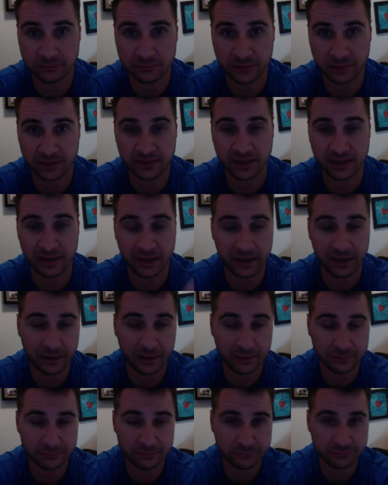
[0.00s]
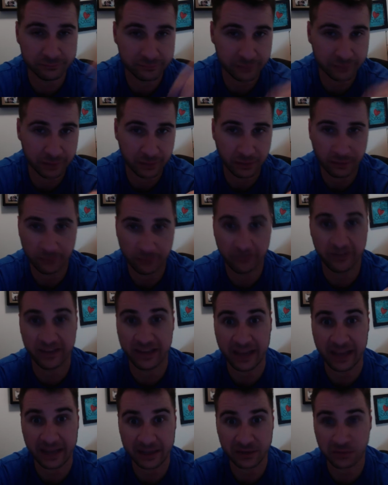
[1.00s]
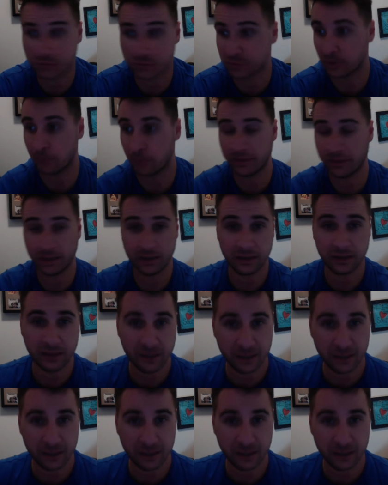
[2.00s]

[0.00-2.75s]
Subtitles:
let's say FedEx or something,